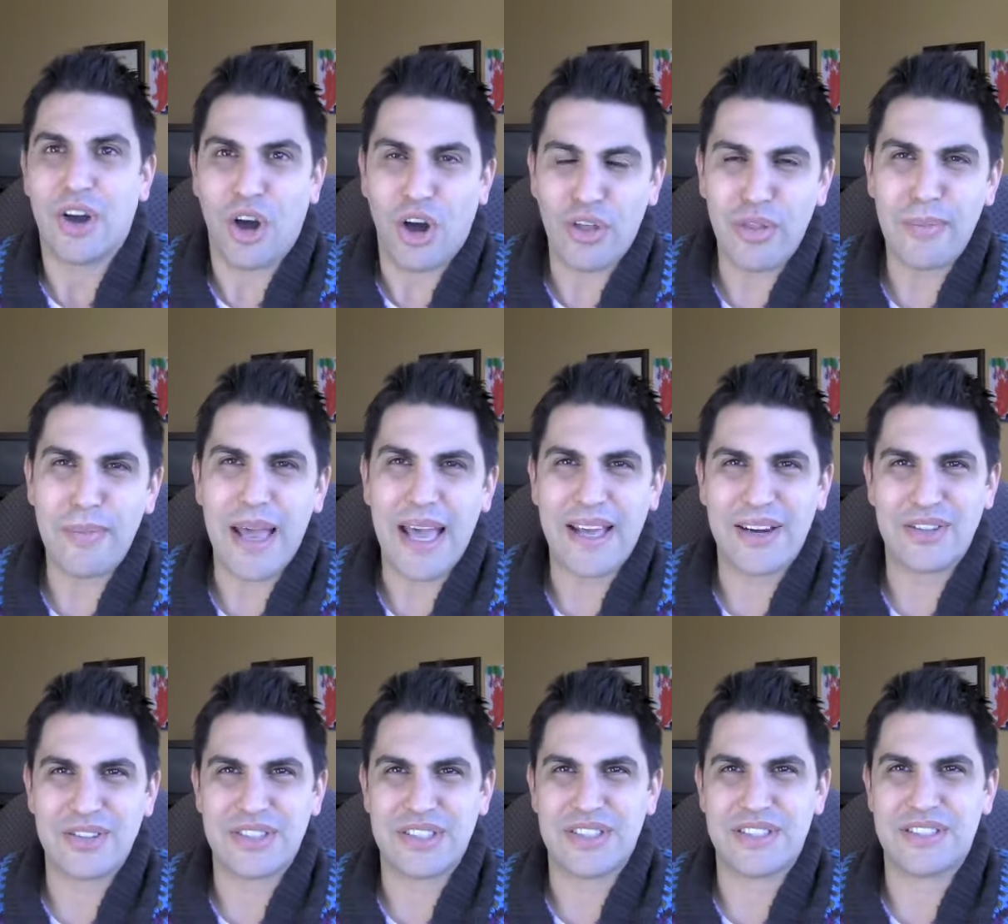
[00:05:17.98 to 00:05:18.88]
All that
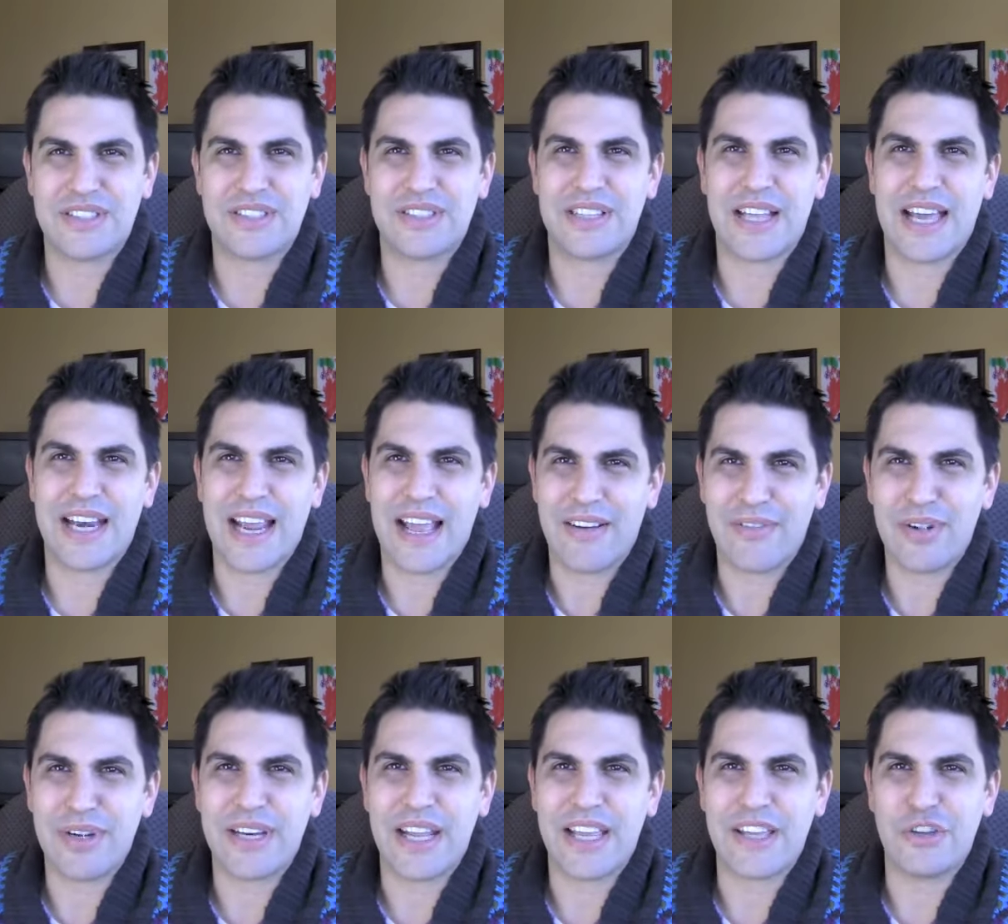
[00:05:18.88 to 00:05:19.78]
matters is that
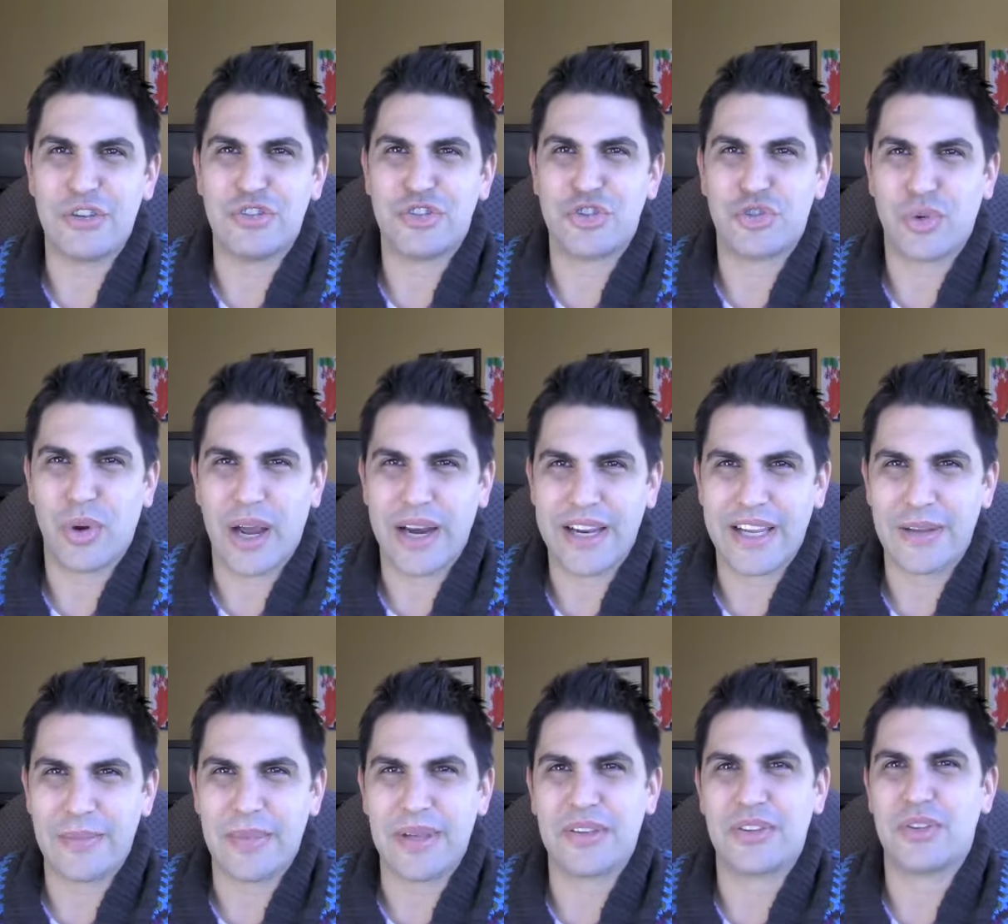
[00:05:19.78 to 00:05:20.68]
every day you try to
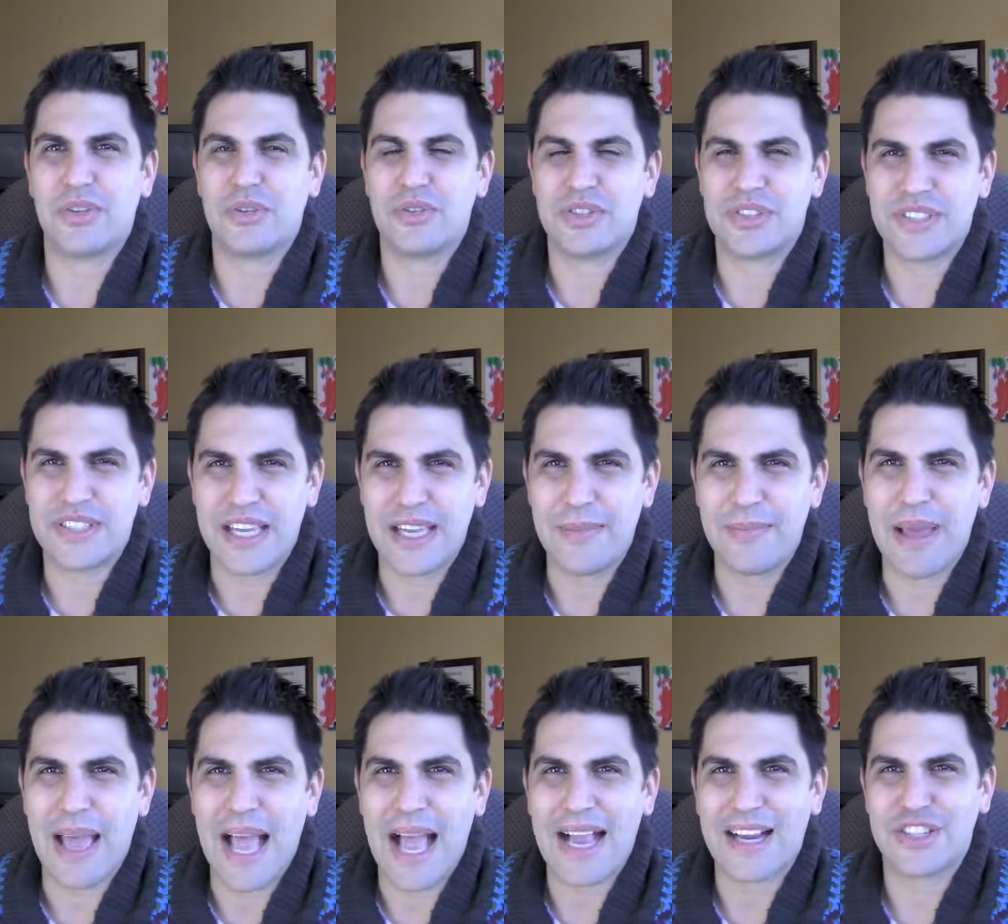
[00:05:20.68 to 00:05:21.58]
commit to those
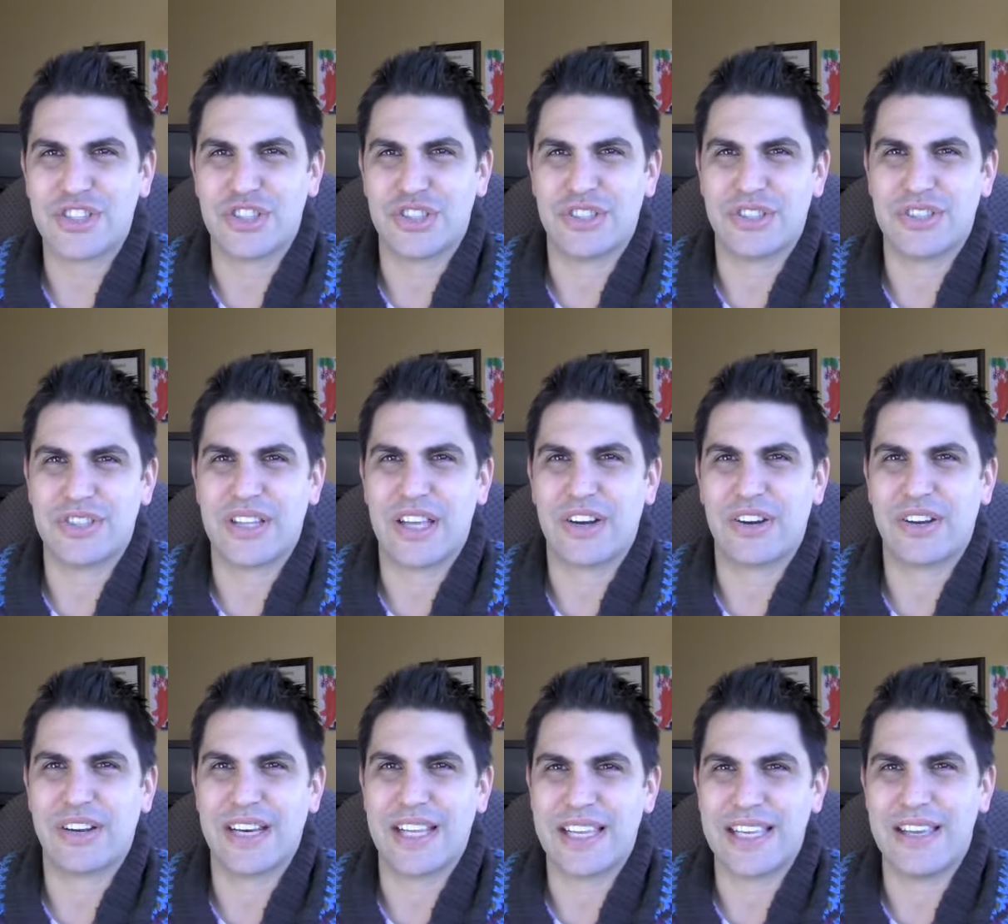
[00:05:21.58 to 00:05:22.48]
same actions that
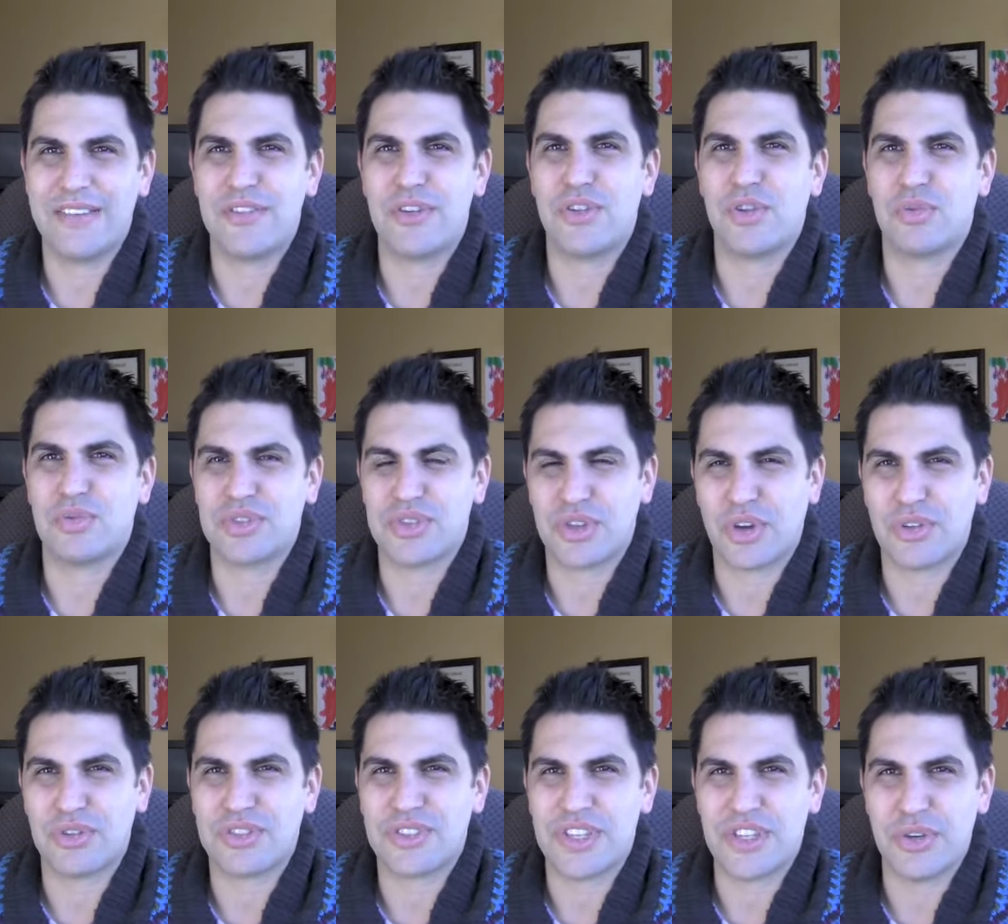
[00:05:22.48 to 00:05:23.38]
are going to give you the
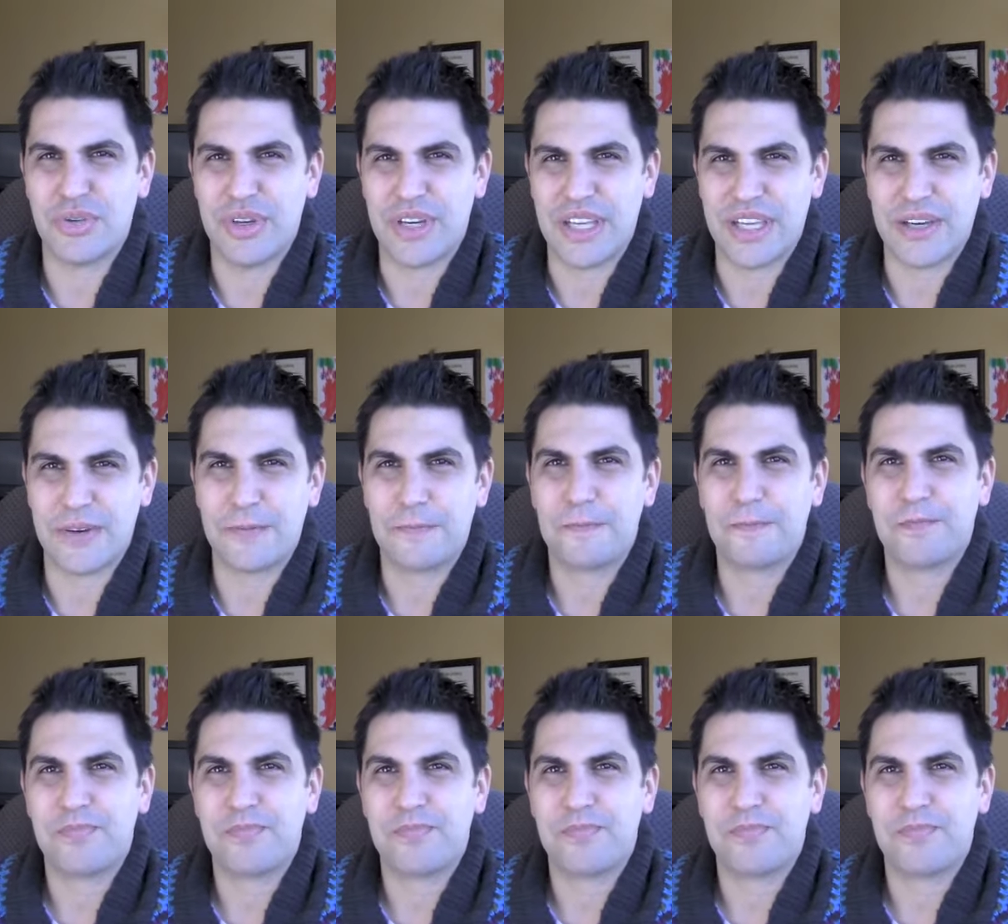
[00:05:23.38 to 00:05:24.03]
results that you need.